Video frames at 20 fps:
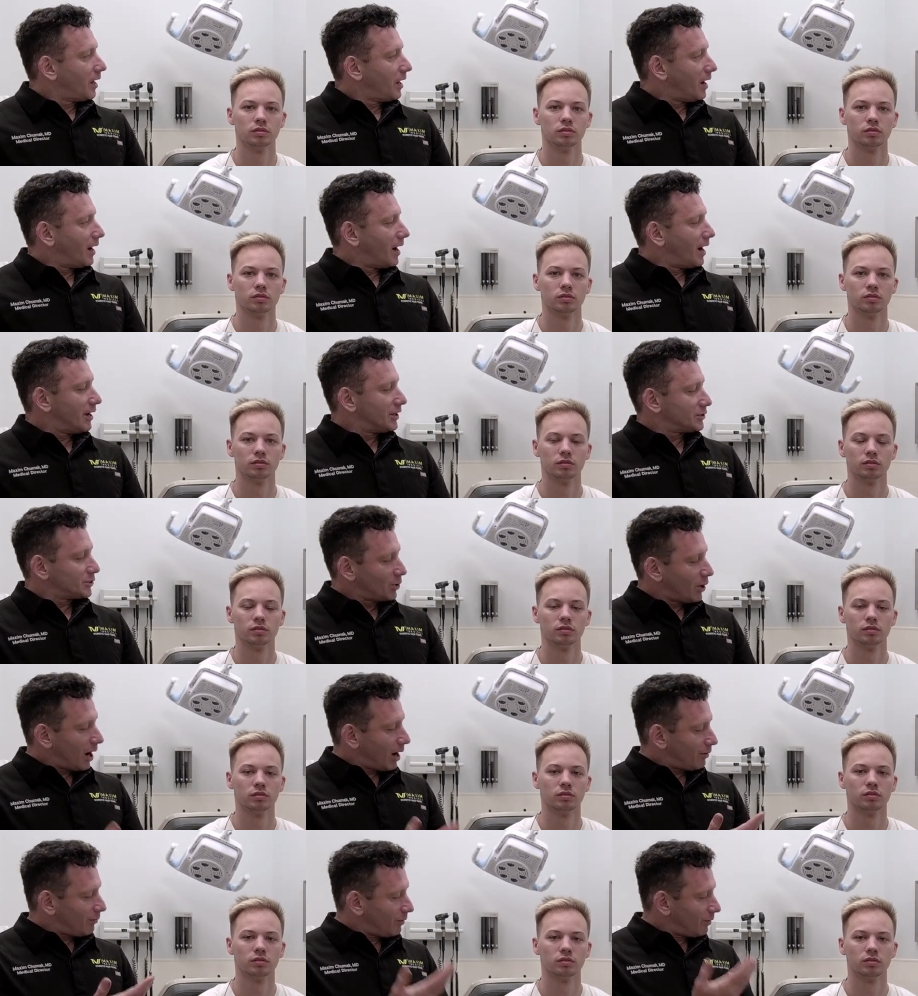Speaker 1: Uh, so,
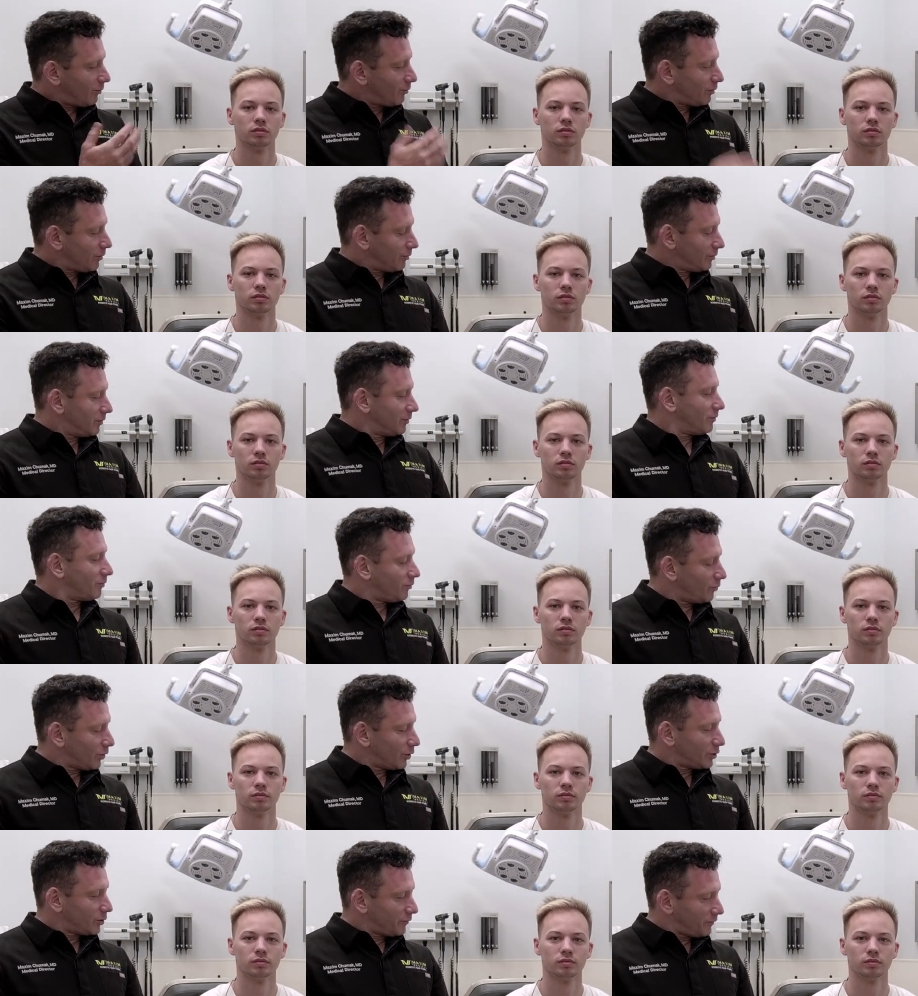how,
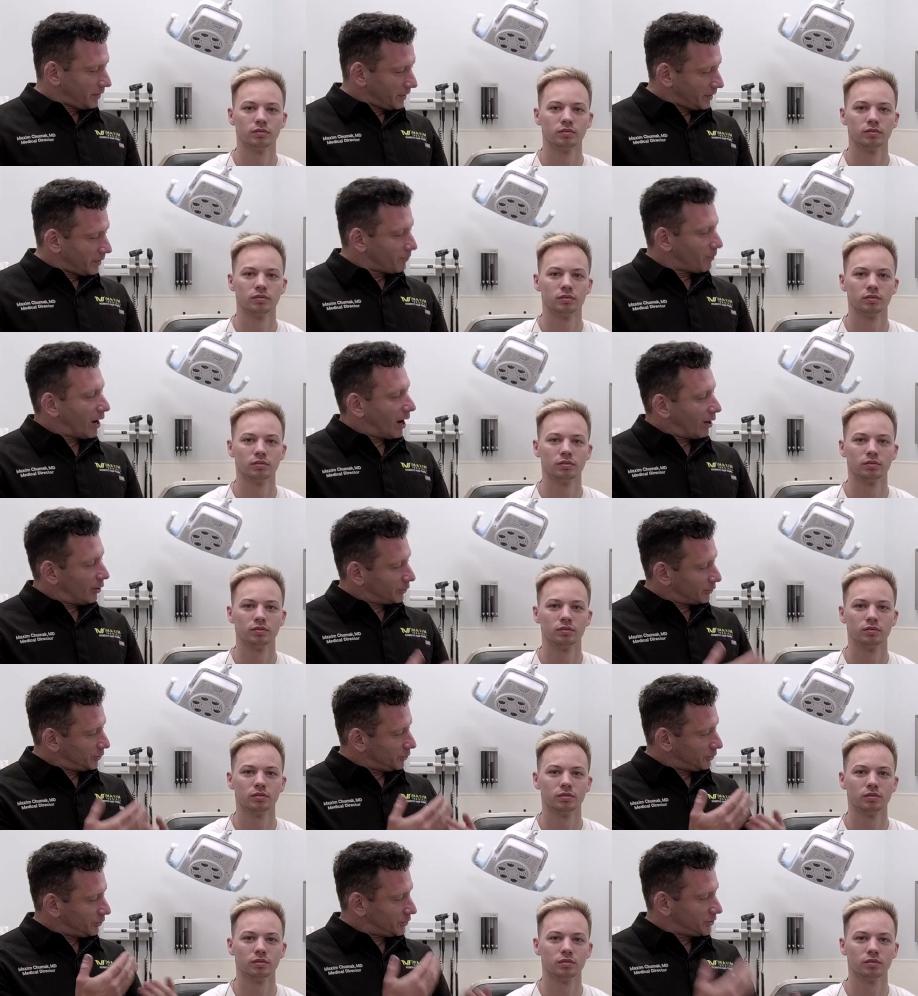what do you think
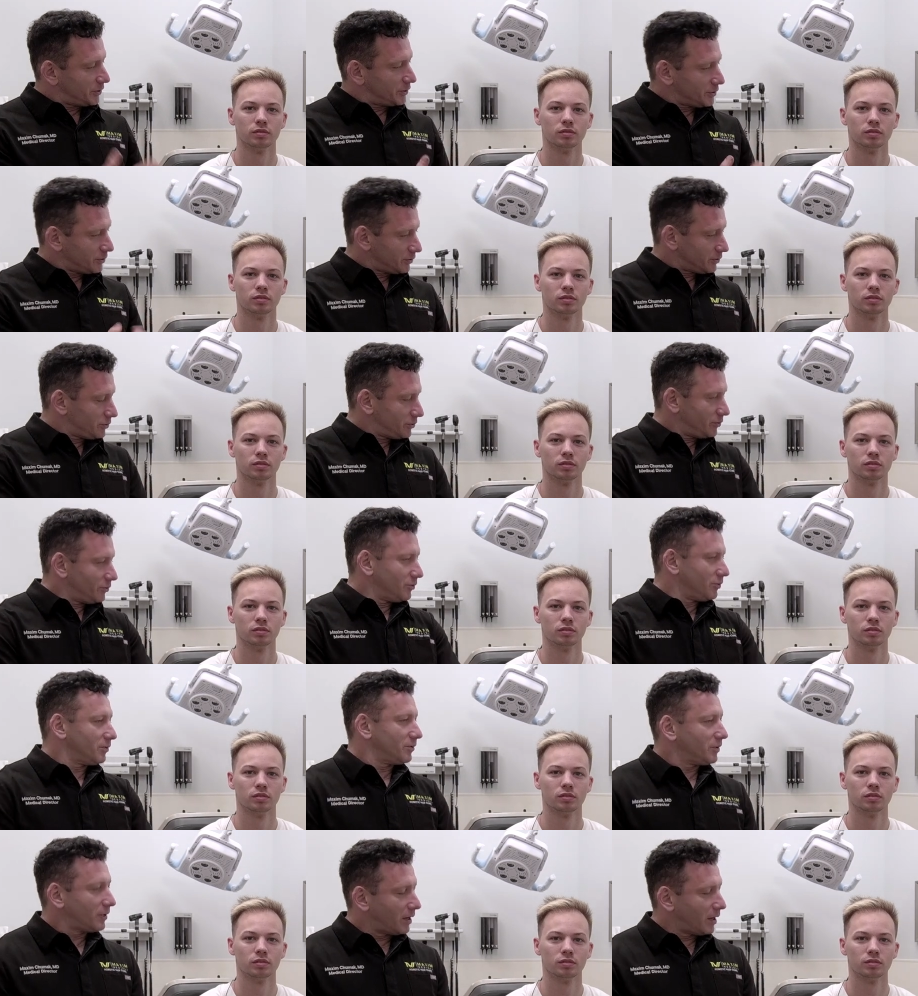about your decision
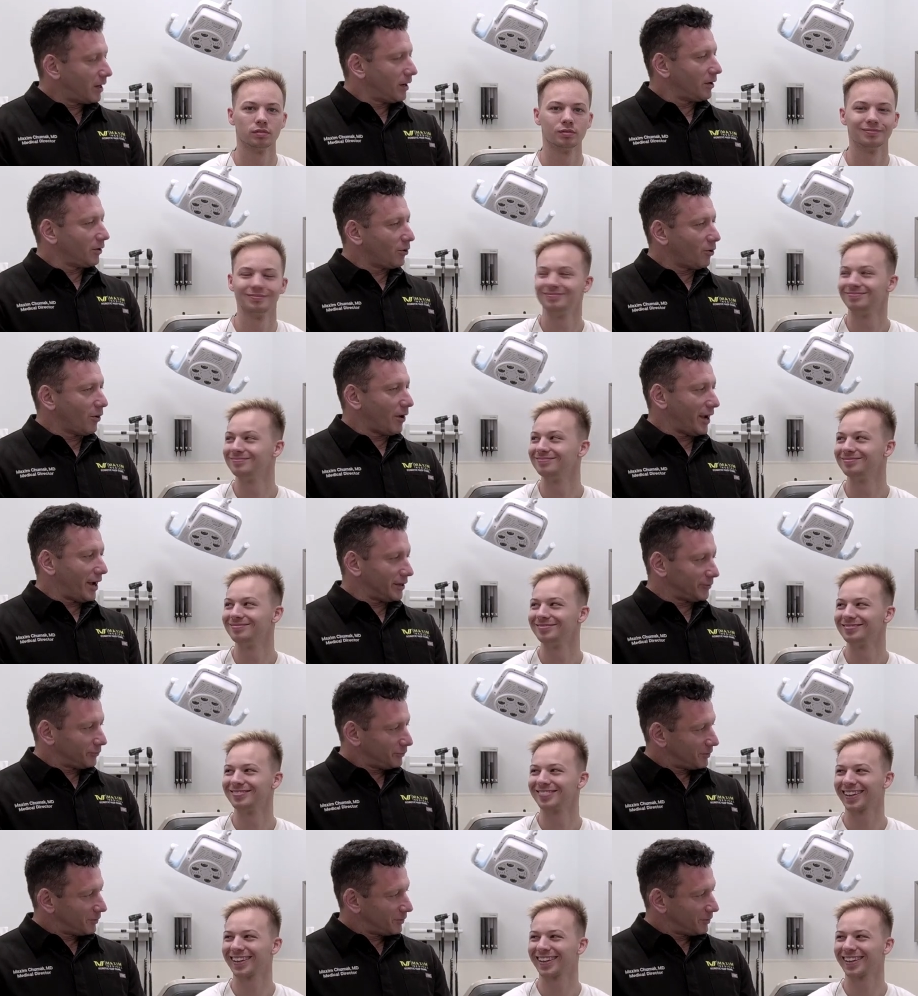to uh, go ahead